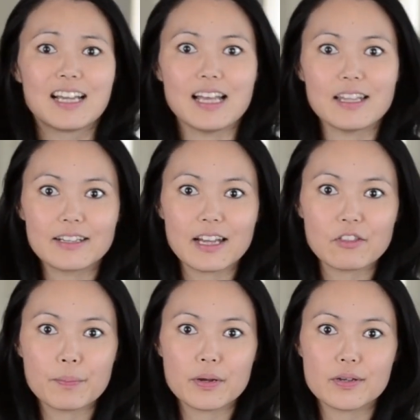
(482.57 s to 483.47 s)
And
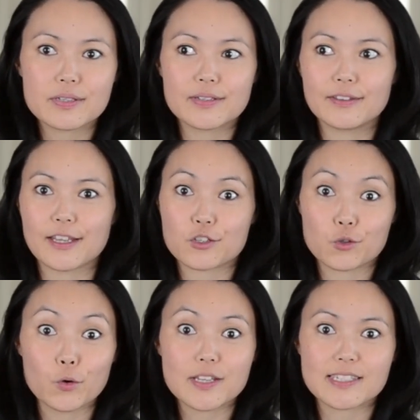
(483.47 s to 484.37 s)
another person that
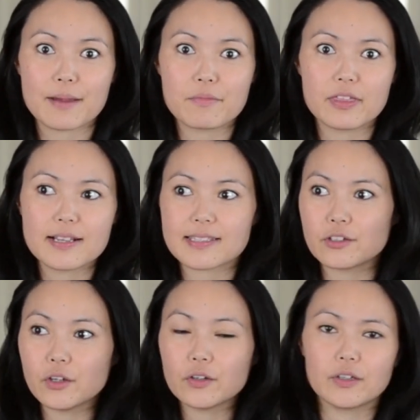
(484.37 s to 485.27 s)
saw the same thing say,
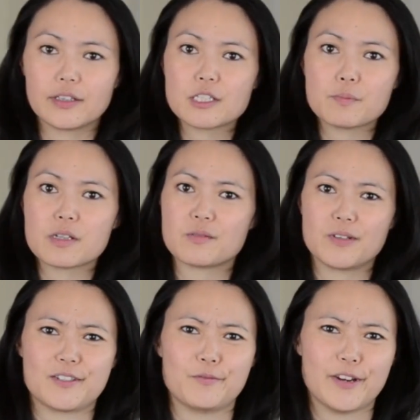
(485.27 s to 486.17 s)
no, this person
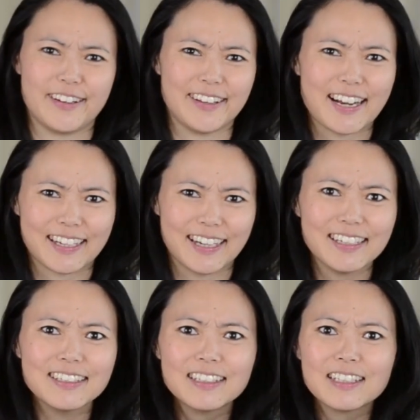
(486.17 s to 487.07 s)
wasn't wearing that
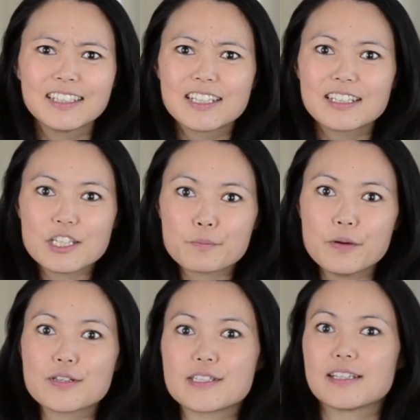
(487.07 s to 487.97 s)
color. This
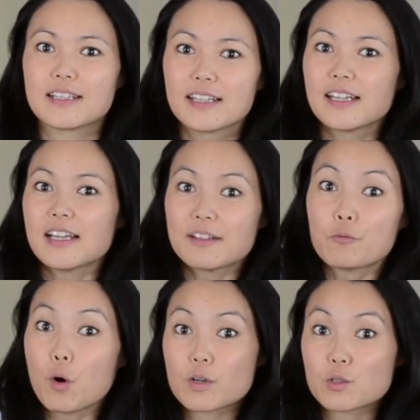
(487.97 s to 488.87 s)
person
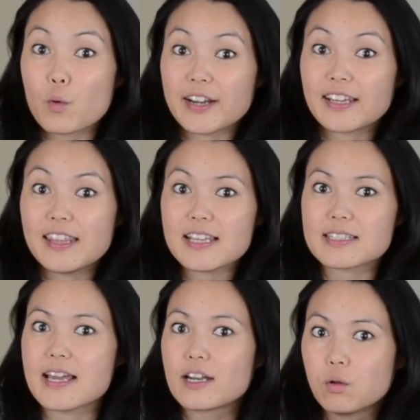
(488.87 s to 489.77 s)
was wearing
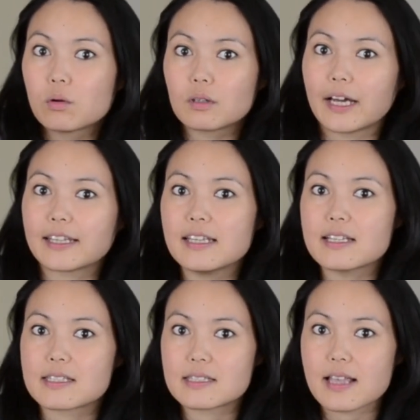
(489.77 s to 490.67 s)
this and looked like
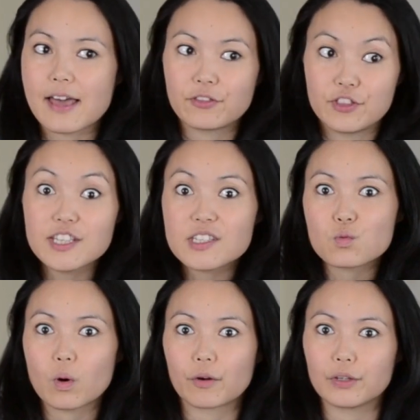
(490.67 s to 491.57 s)
this. And this
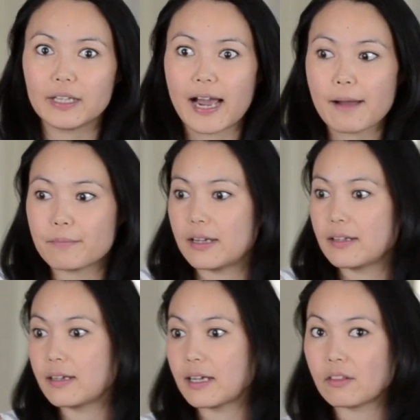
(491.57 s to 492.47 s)
is what really happened. And
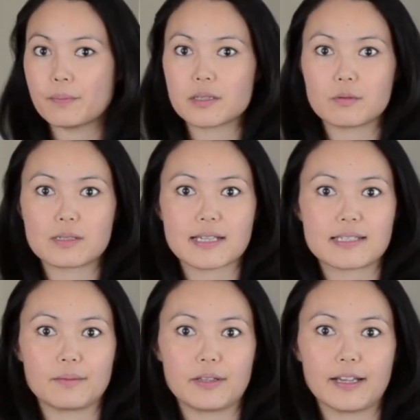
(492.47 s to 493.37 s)
another person will say
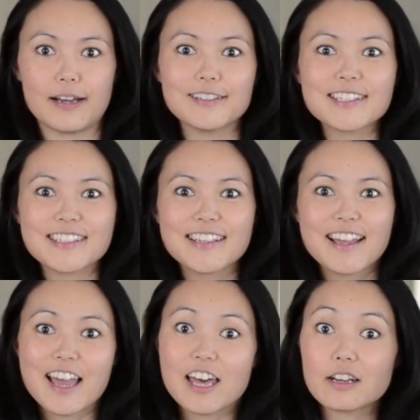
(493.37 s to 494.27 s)
something else.
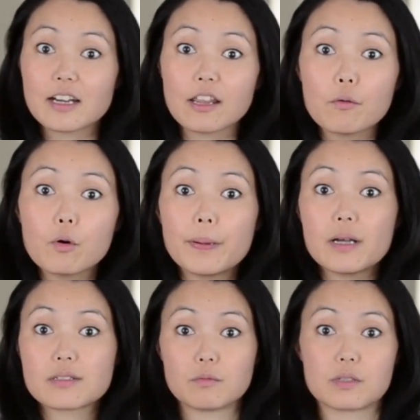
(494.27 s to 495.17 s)
And another
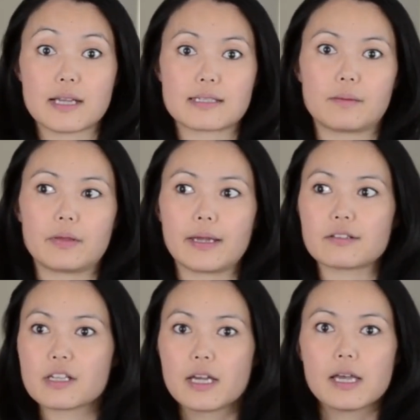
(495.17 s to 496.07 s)
person will say something else.